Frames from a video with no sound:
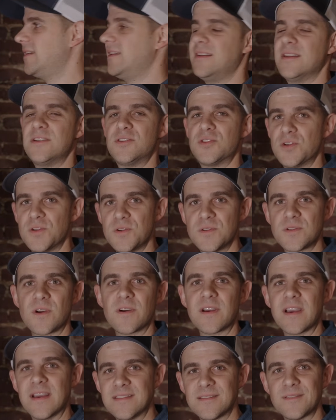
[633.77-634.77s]
introduce
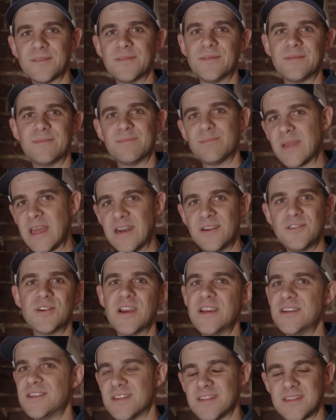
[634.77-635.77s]
all kinds of
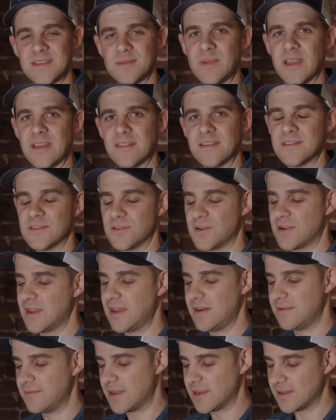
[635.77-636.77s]
penetrations and make this look
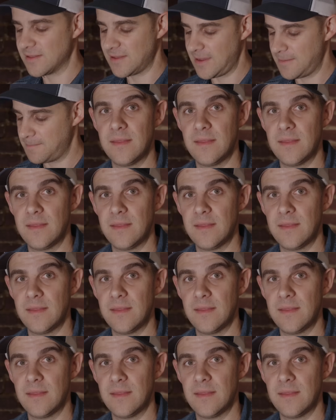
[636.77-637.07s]
kind of ugly.